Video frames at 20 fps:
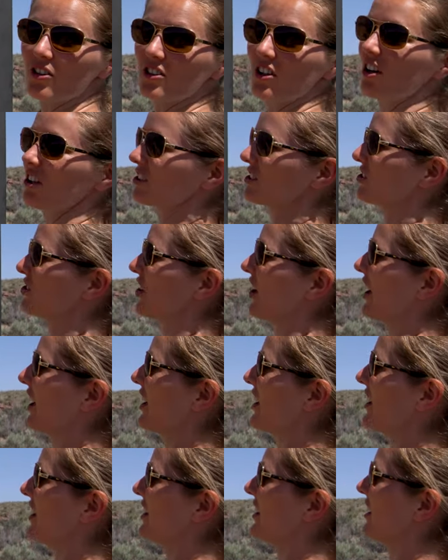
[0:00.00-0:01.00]
Logs
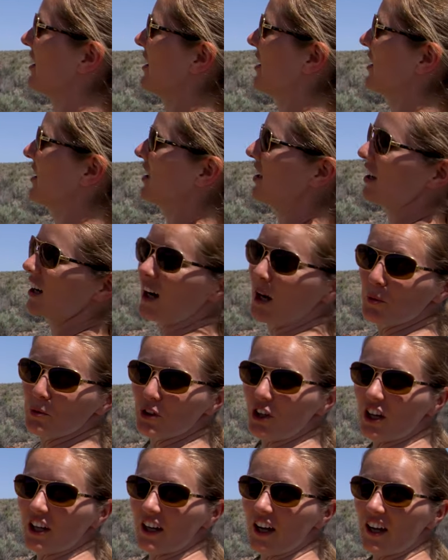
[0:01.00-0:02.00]
Trail up
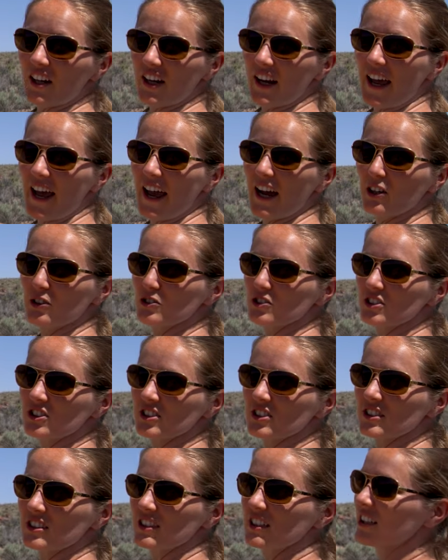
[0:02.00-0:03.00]
to Agate House,